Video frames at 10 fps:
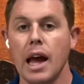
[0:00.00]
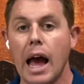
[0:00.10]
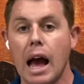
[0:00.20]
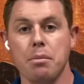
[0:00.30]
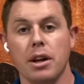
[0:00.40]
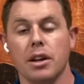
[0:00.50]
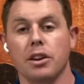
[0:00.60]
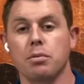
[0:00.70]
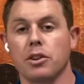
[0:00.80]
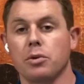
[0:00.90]
I mean,
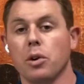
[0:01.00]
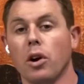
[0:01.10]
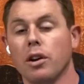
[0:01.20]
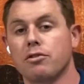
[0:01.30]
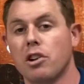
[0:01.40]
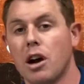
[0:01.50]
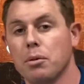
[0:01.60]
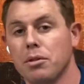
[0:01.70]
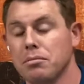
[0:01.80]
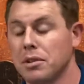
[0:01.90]
as much as we all love
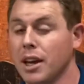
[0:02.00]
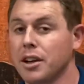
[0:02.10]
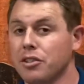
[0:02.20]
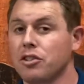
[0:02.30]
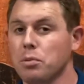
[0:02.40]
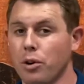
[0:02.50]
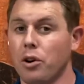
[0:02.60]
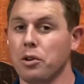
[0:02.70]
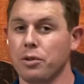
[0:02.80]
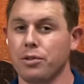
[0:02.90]
drama, it is super
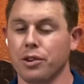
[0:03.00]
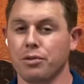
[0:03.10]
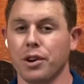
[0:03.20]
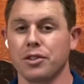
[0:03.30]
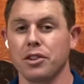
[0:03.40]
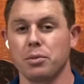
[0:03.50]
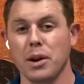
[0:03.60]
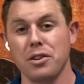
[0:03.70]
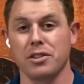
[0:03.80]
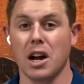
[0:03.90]
awkward for us realtors
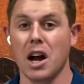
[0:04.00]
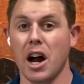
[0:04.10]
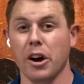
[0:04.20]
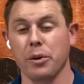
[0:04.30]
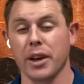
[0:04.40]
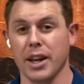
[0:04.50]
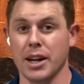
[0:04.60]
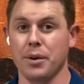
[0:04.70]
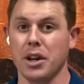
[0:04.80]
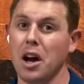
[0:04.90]
when you start arguing in
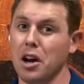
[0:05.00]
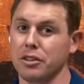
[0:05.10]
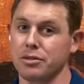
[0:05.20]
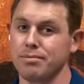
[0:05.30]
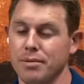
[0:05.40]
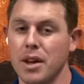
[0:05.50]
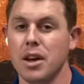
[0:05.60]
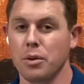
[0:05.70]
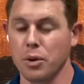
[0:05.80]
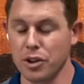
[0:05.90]
our cars,
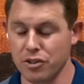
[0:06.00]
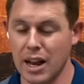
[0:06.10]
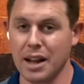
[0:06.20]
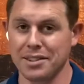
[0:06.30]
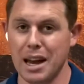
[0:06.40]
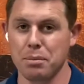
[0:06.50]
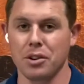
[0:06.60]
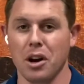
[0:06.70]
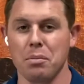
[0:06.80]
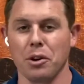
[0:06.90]
which has happened
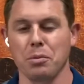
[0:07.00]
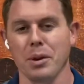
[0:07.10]
on multiple